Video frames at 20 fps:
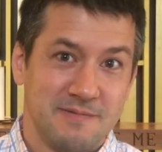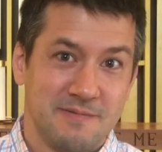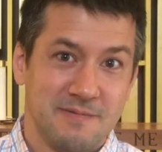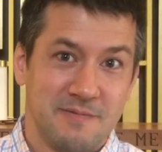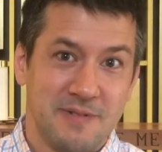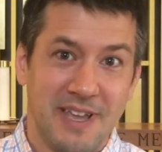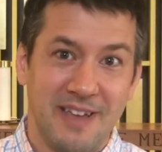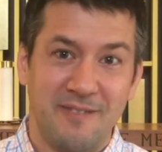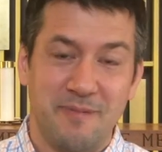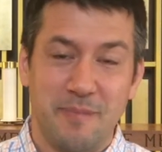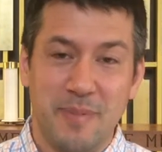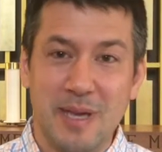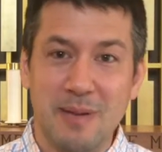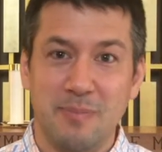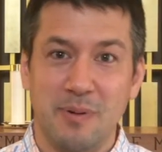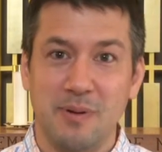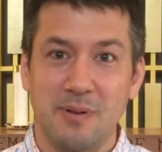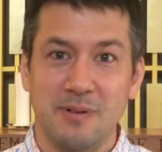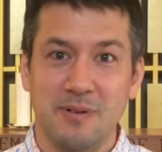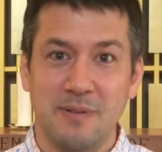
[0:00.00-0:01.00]
We have
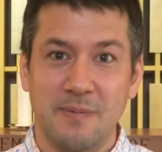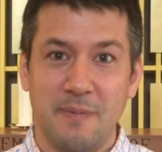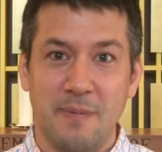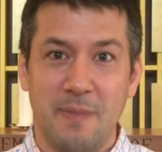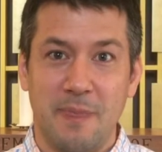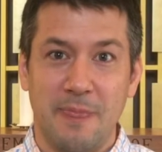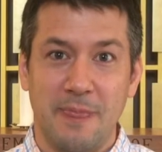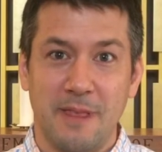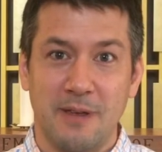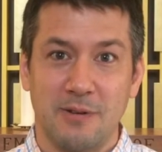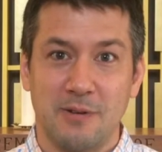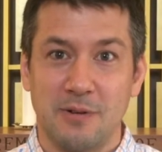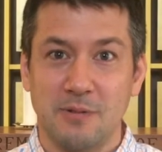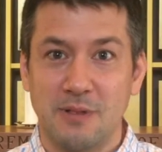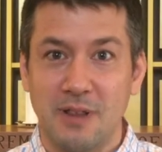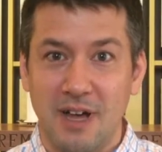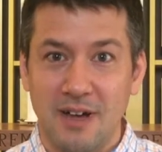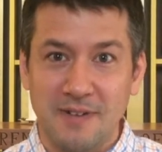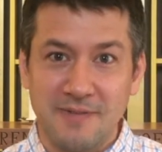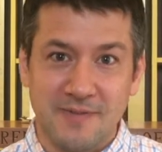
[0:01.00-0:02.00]
people who
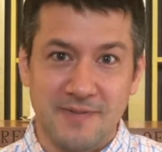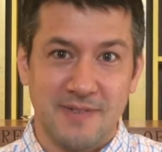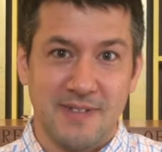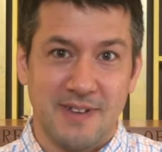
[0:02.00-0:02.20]
love